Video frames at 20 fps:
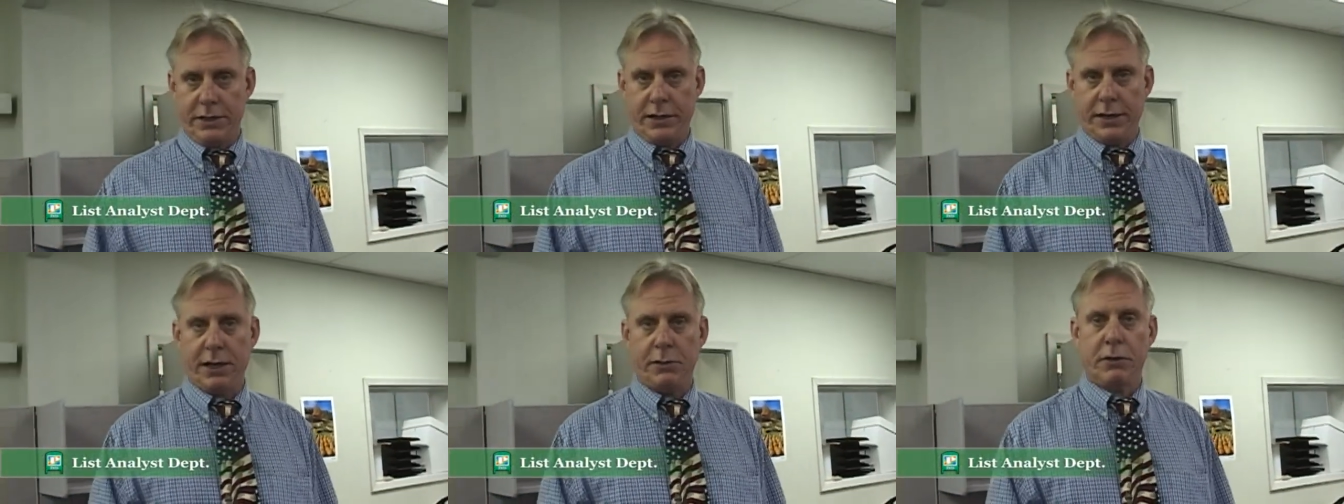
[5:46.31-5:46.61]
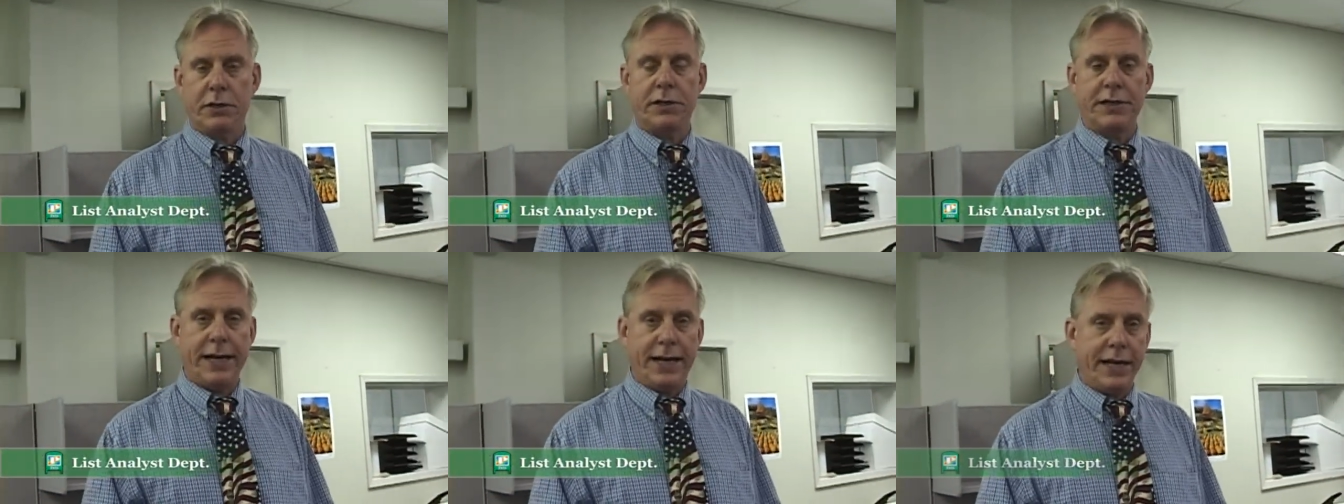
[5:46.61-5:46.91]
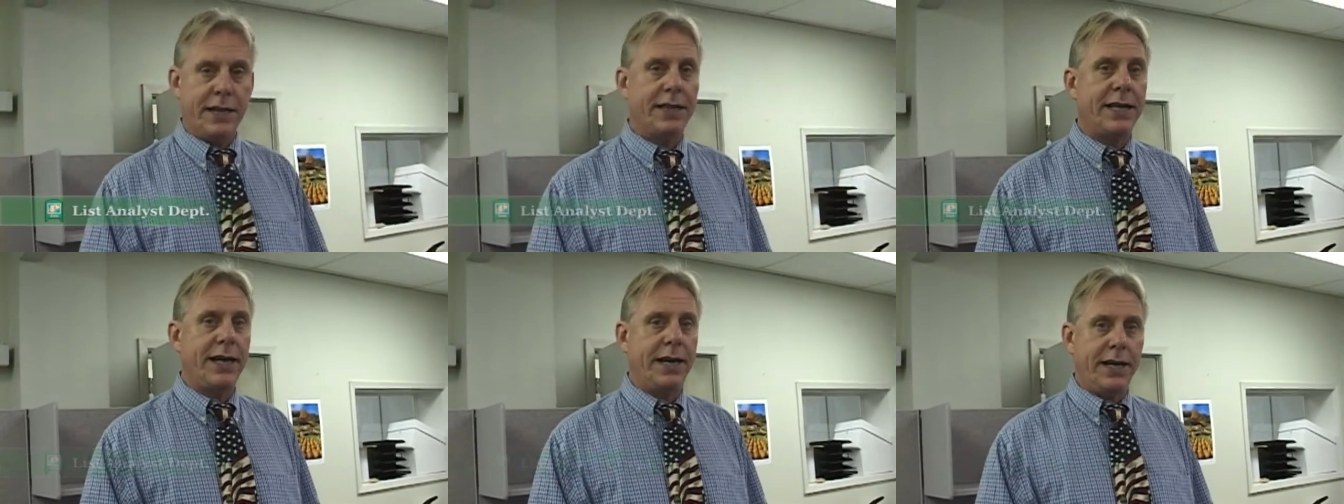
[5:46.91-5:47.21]
They will
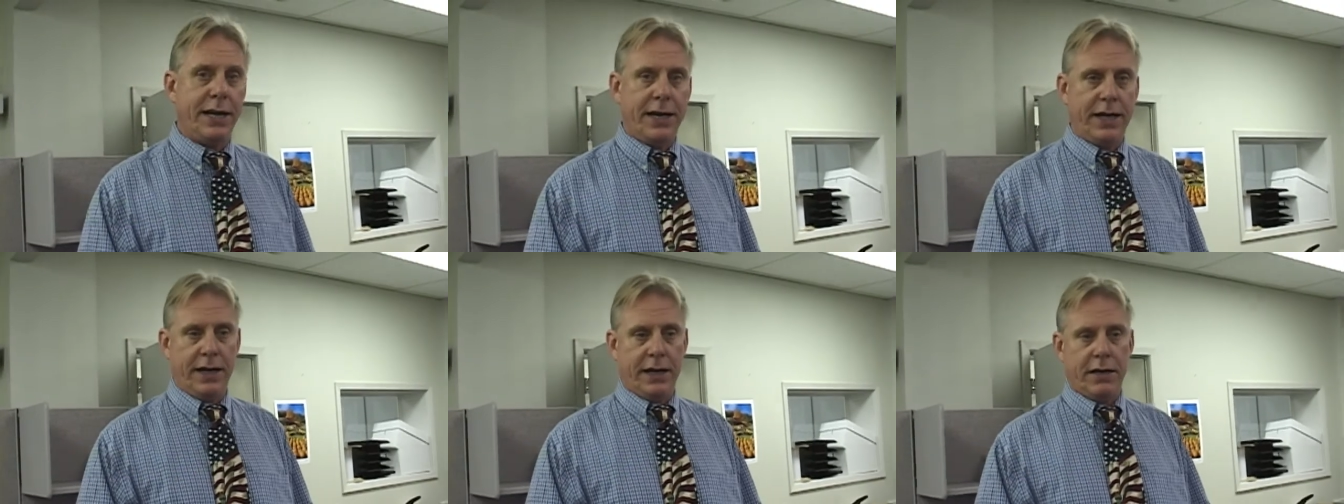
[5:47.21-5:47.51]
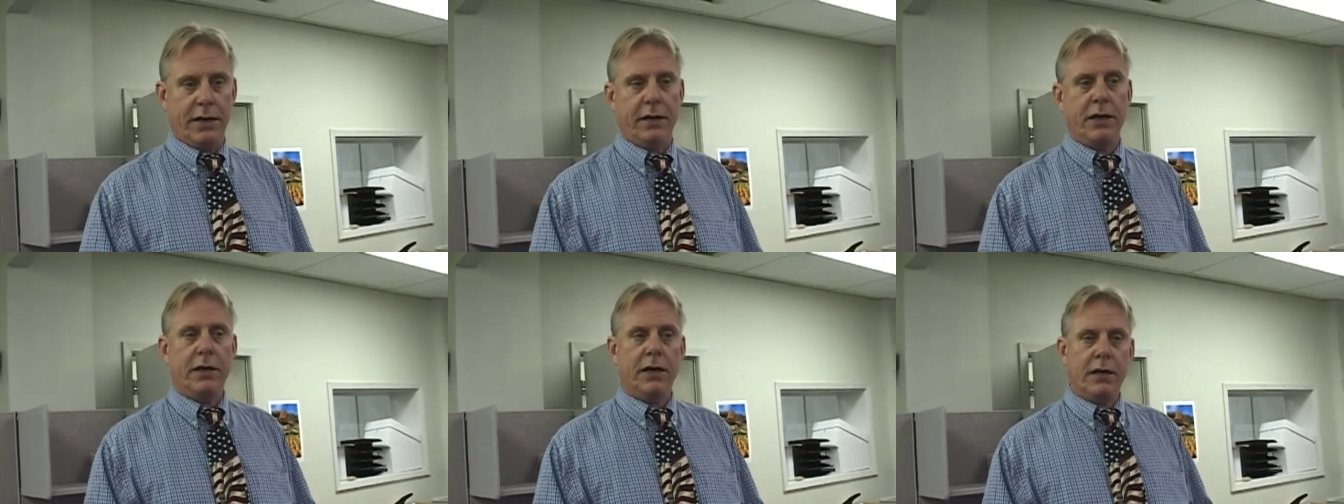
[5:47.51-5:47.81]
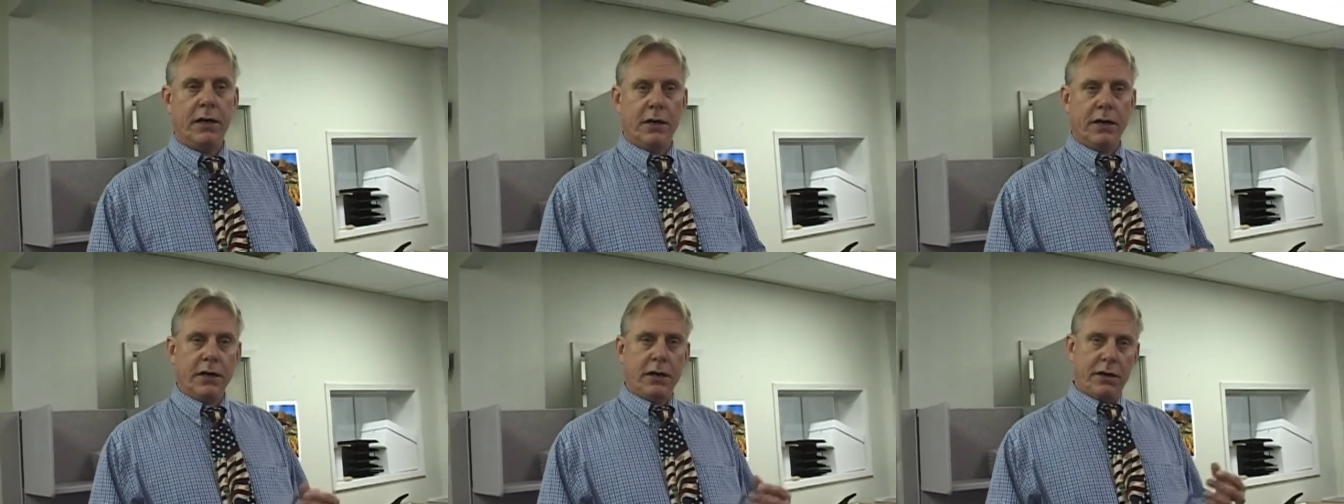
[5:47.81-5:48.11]
take that data,
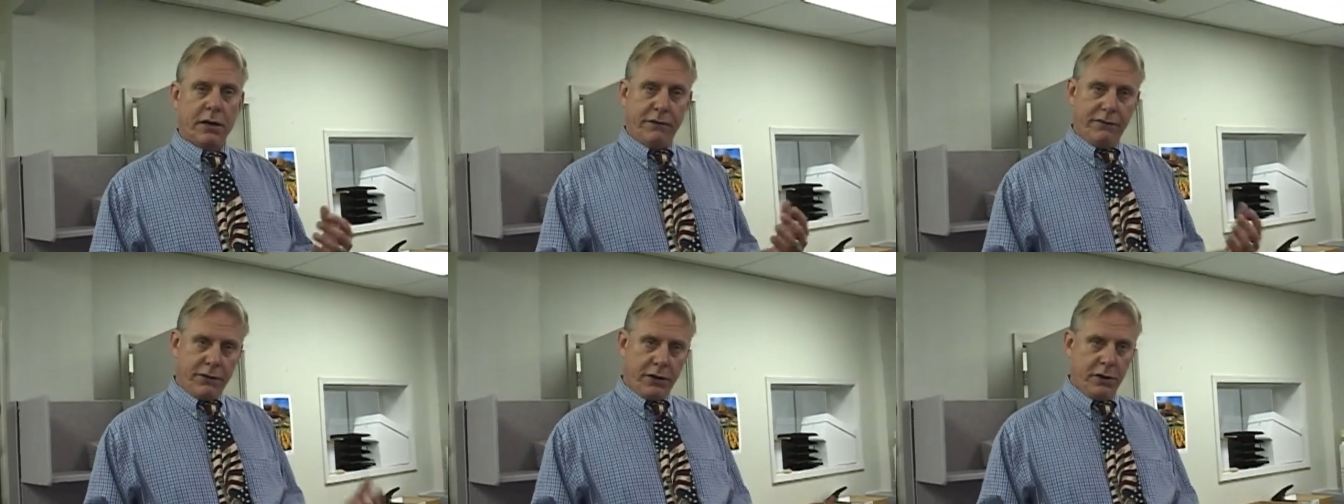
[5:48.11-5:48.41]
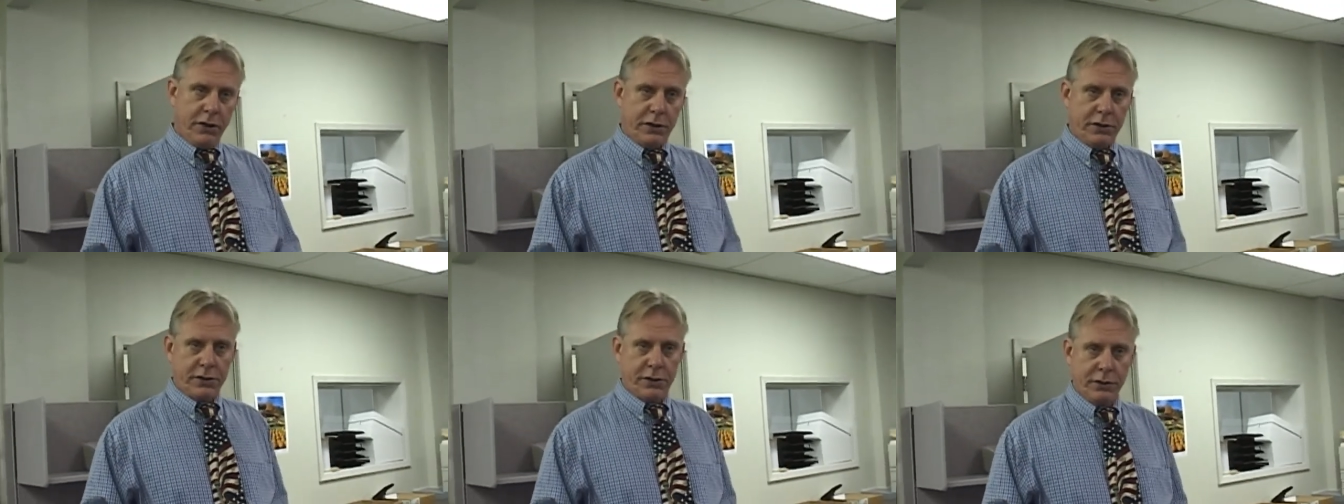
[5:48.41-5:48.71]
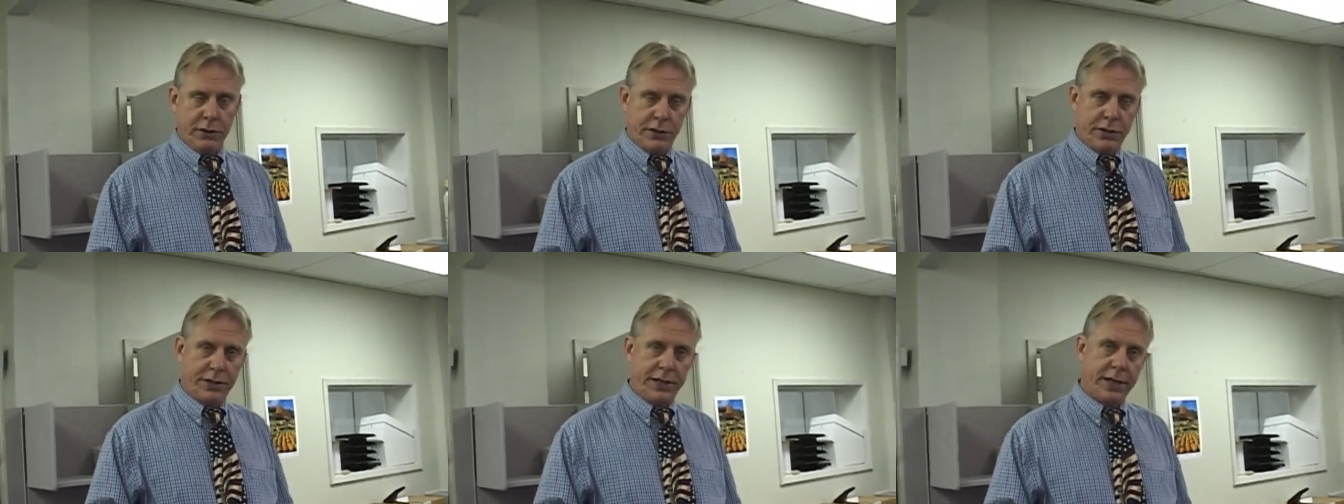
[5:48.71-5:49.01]
convert it
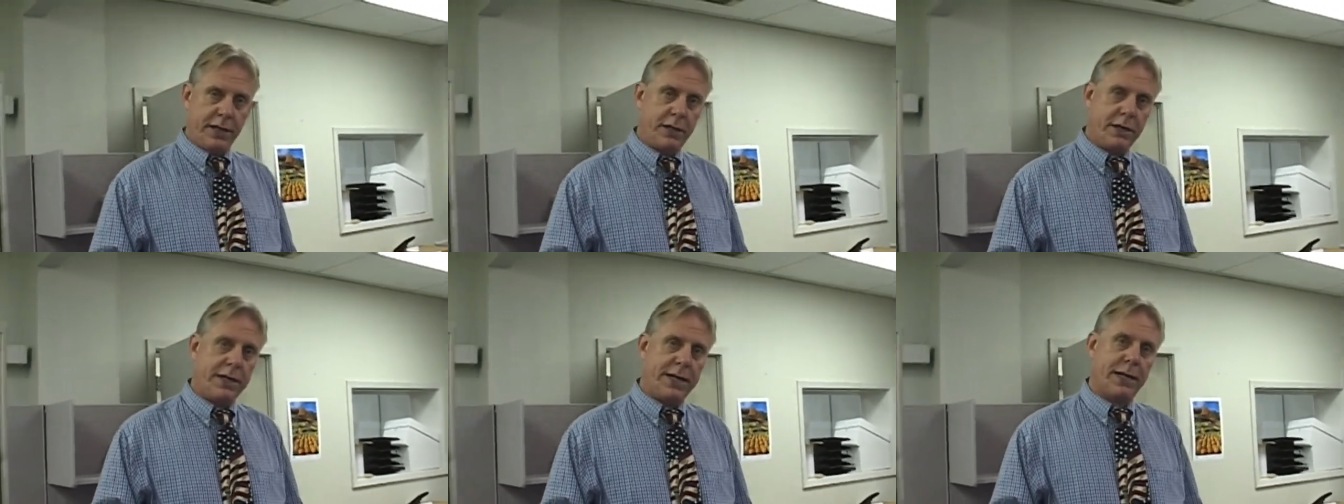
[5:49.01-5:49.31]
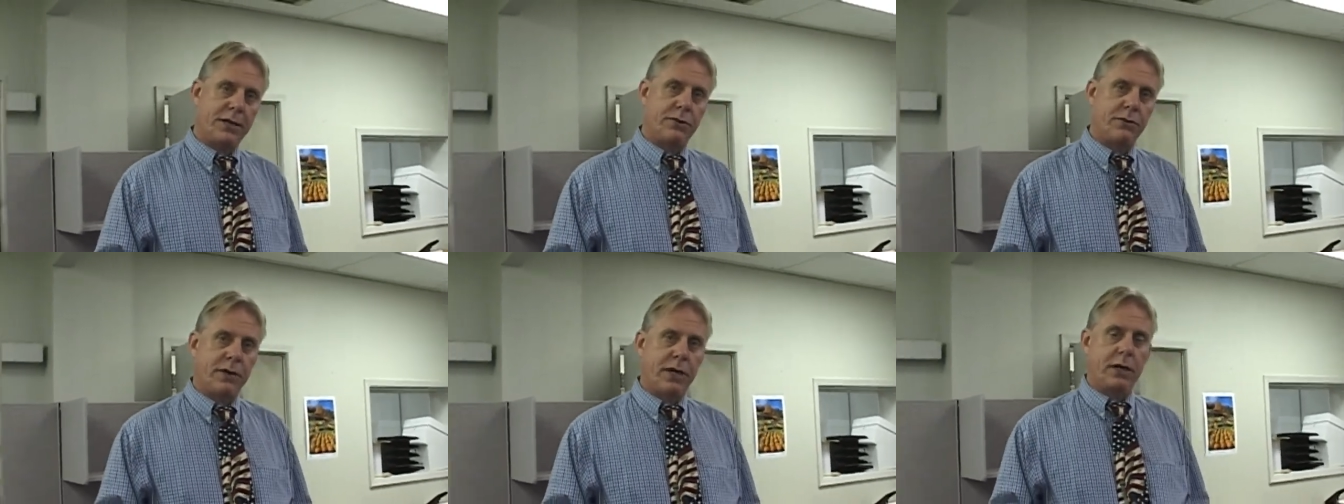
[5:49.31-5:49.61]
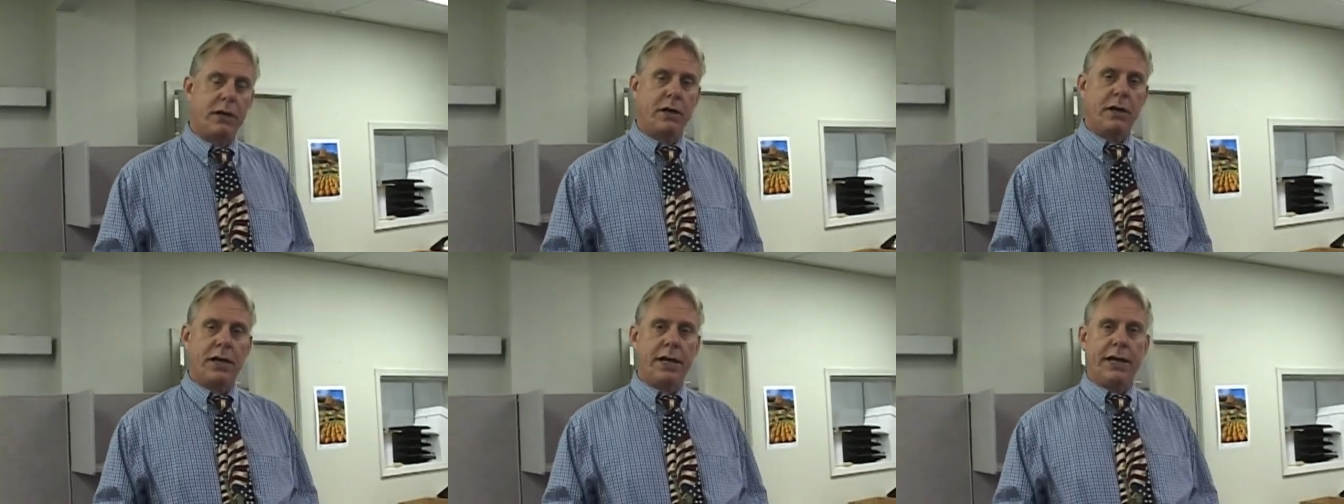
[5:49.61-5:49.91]
to a standardized
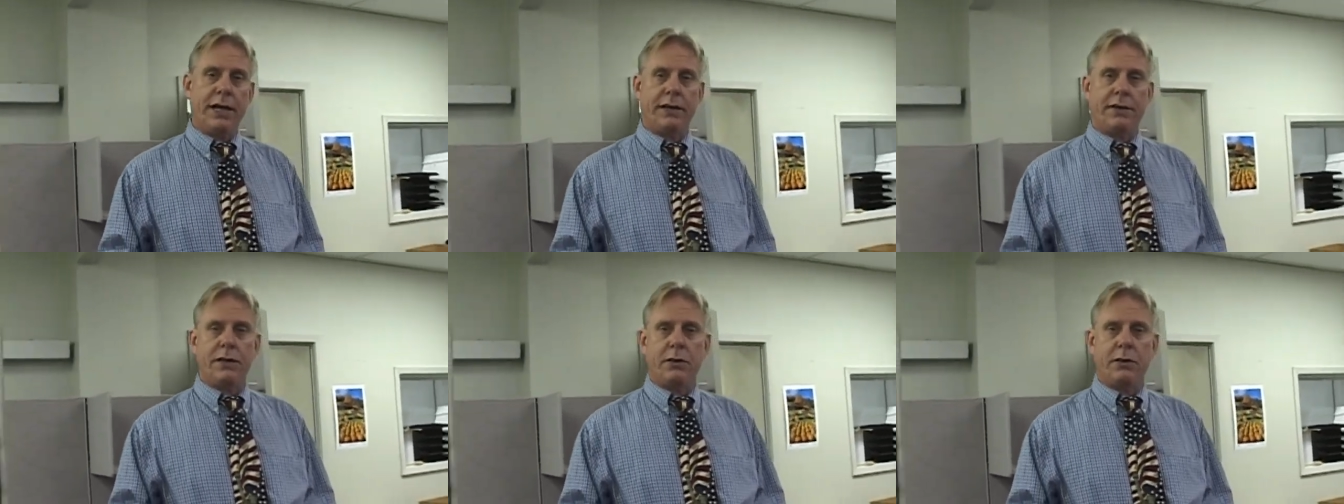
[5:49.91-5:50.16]
record layout